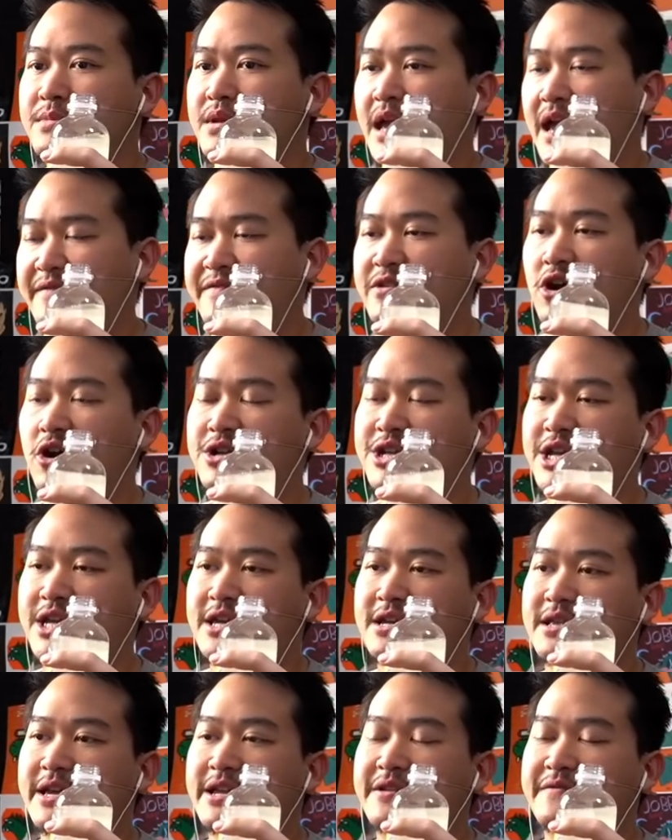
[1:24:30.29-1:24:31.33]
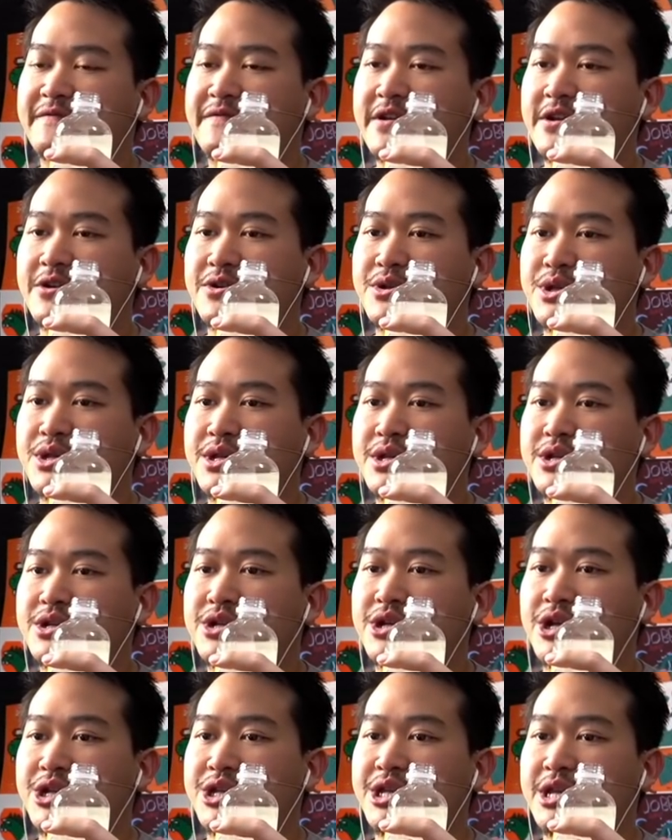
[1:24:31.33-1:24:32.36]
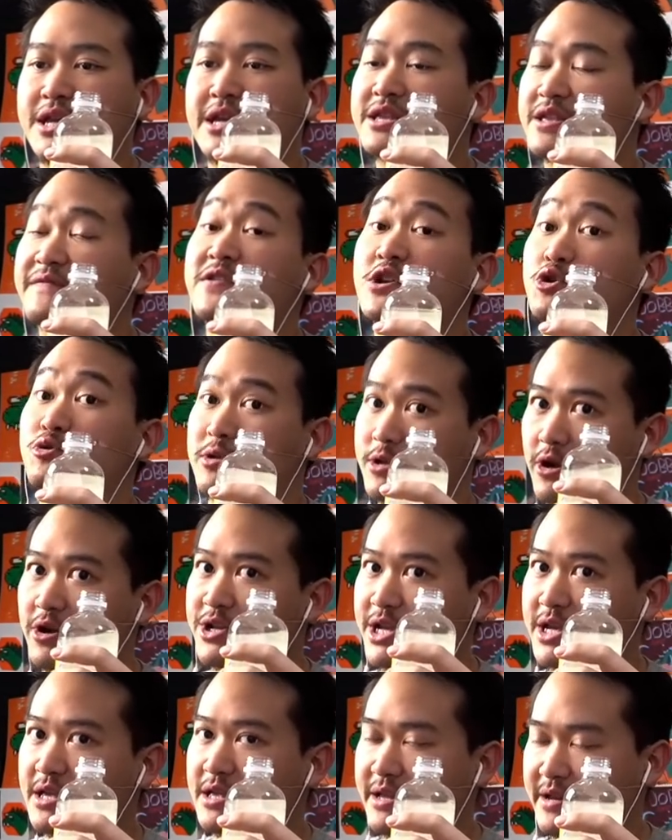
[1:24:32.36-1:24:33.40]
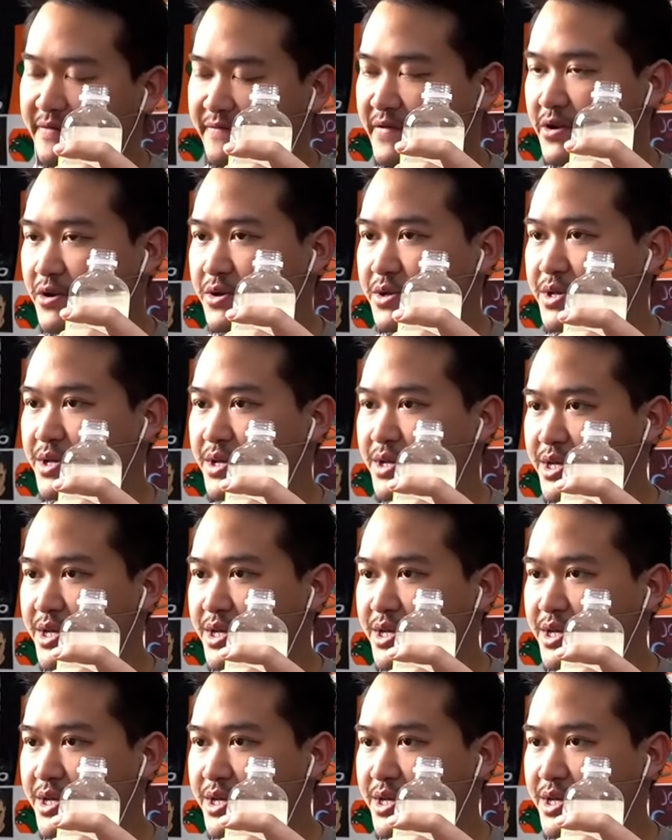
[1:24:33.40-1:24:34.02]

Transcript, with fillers: having articulated fingers, just individually articulated fingers,